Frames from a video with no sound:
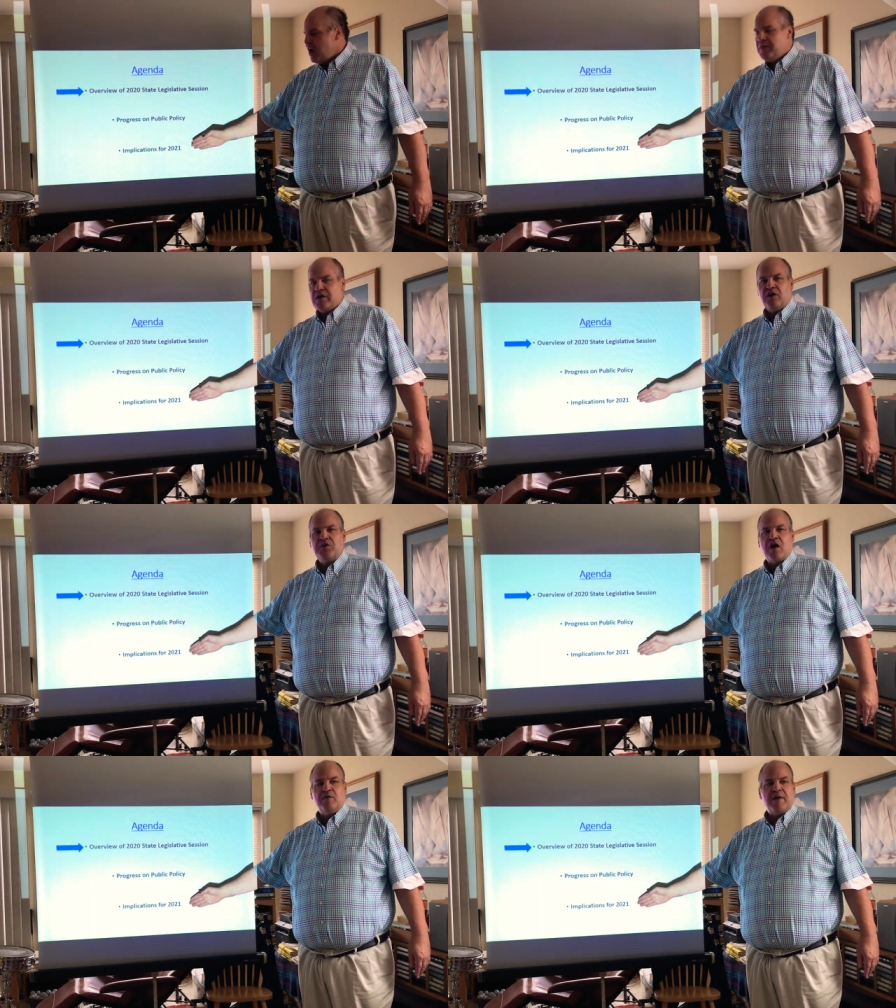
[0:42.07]
and then I'll
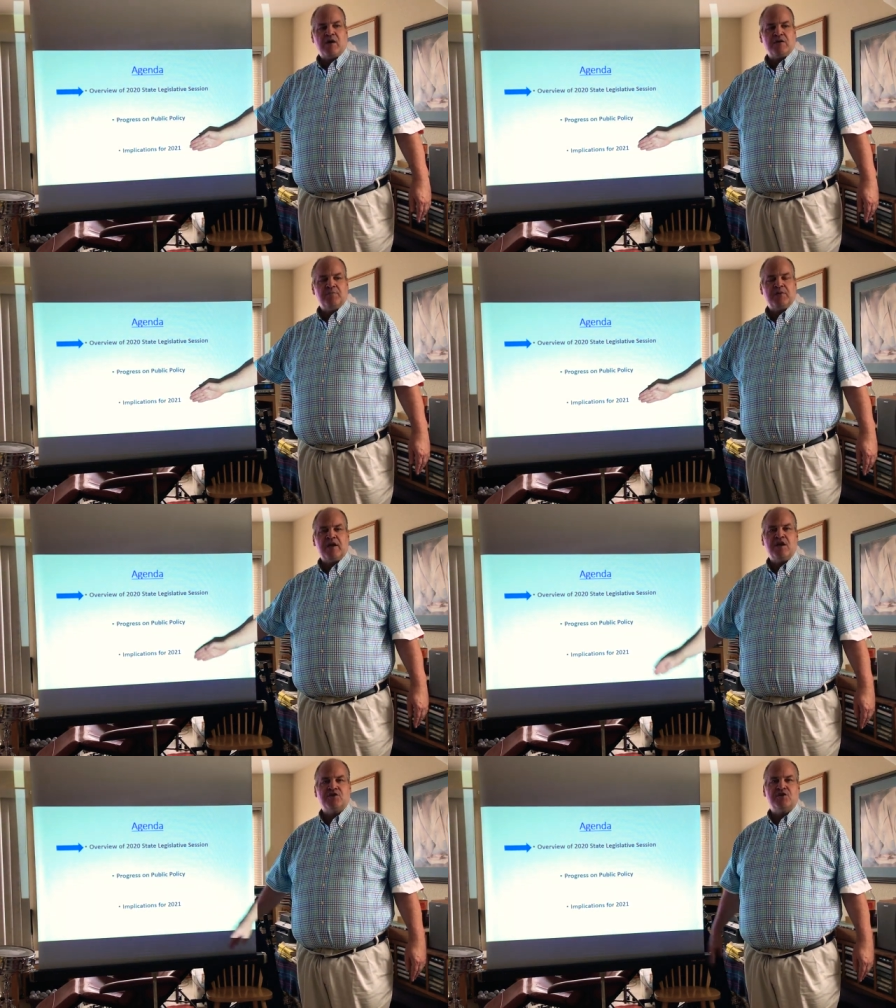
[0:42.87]
talk about
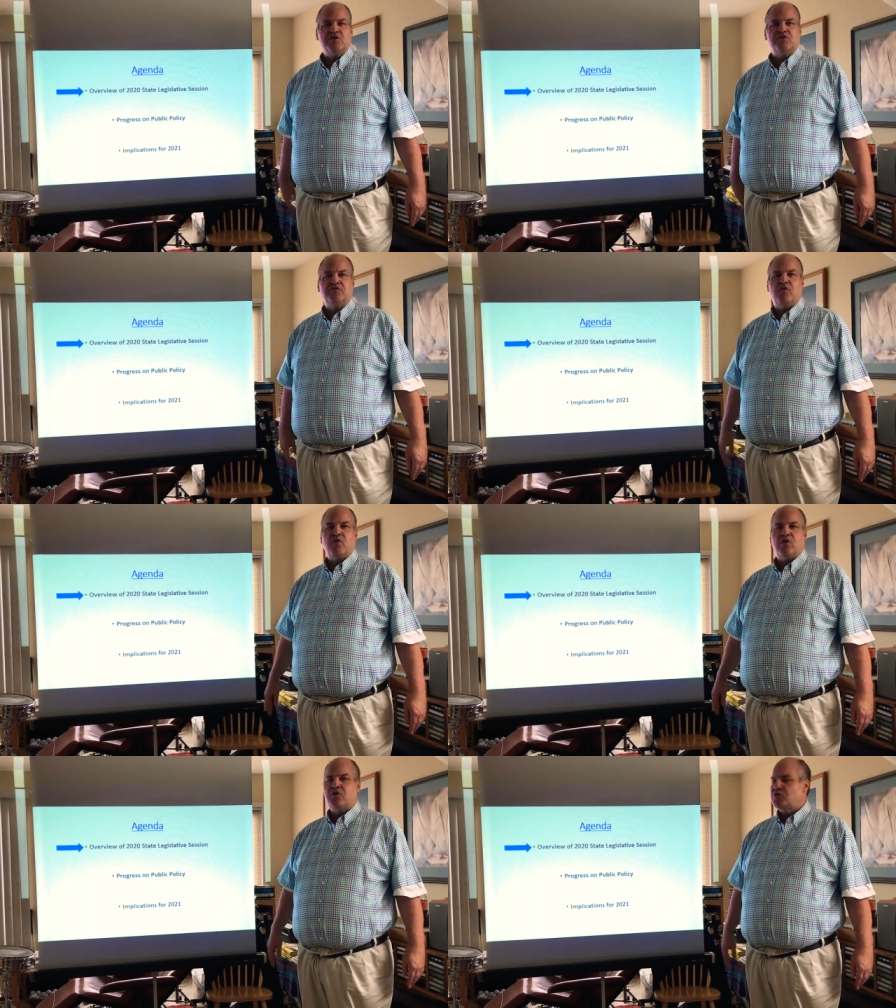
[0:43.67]
implications
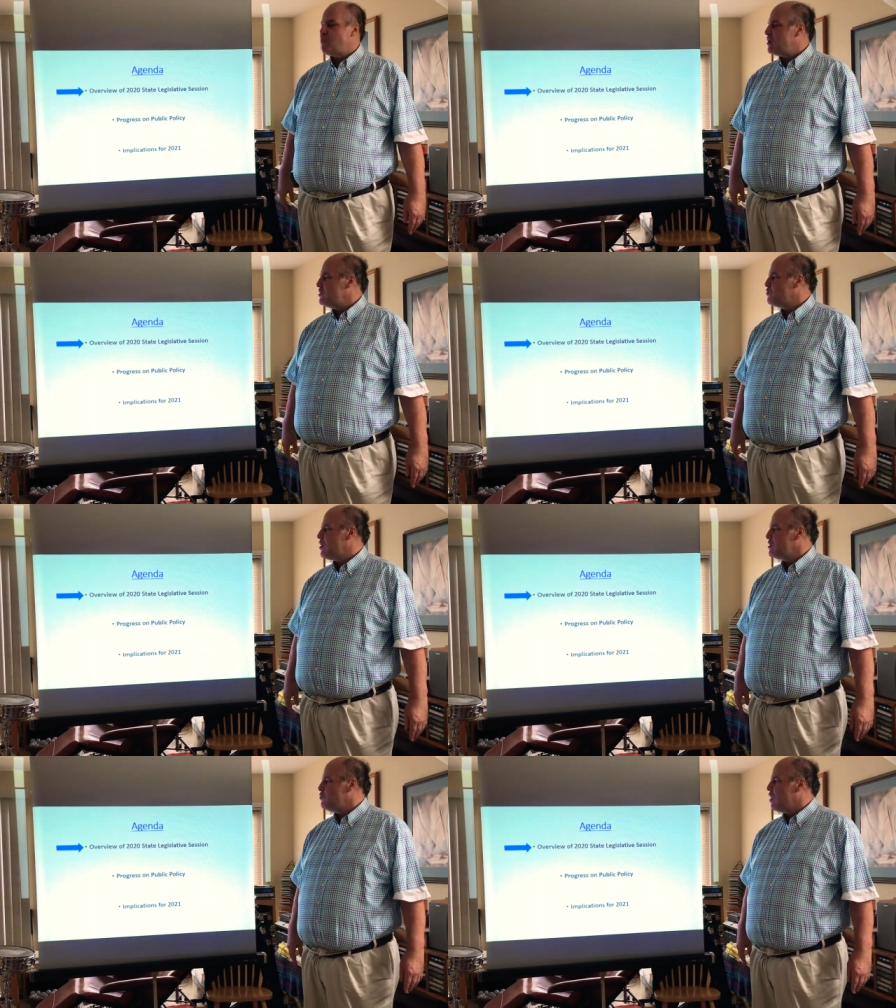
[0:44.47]
for
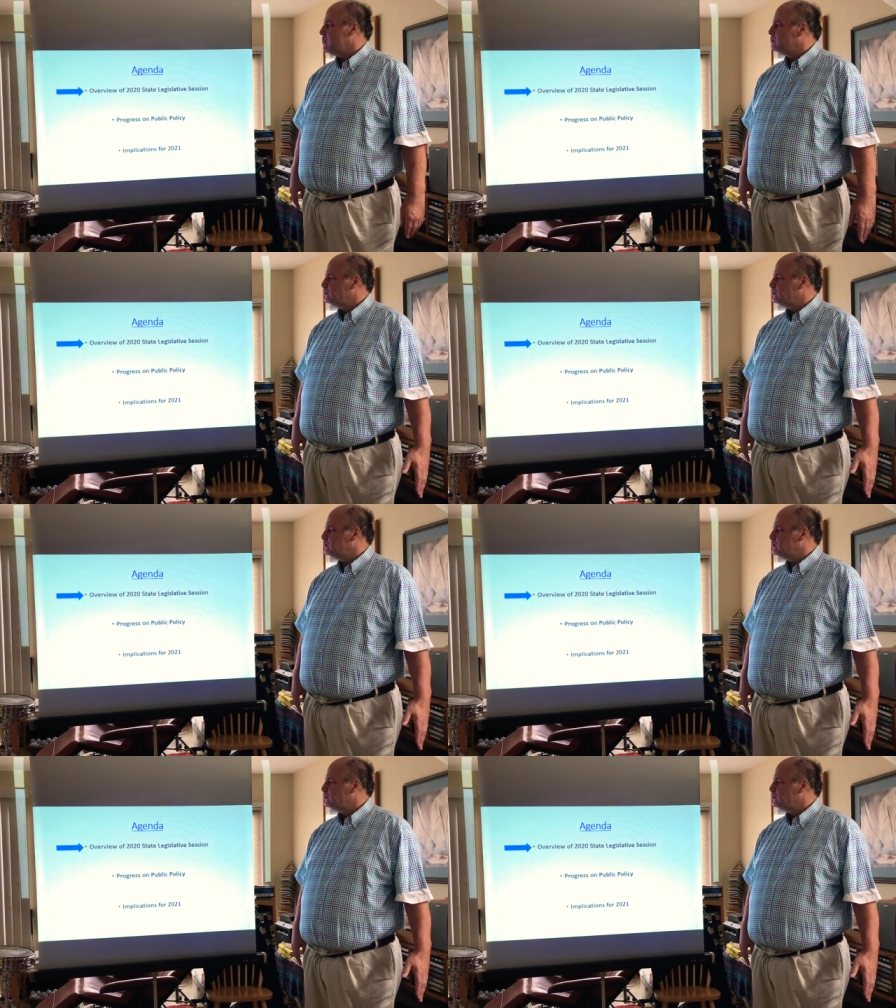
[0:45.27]
2021.